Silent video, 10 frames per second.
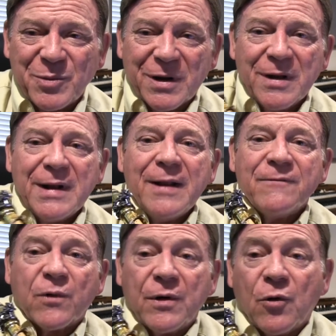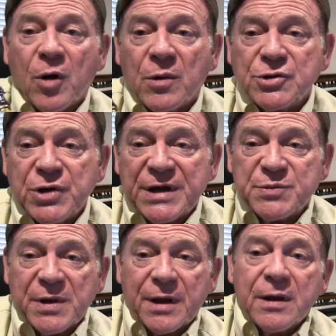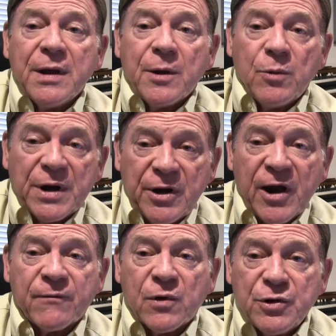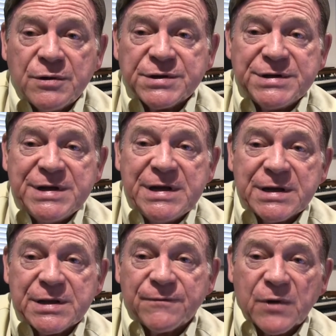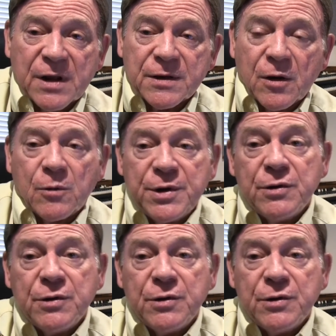But for normal jazz playing, we never use a T at the front of the note.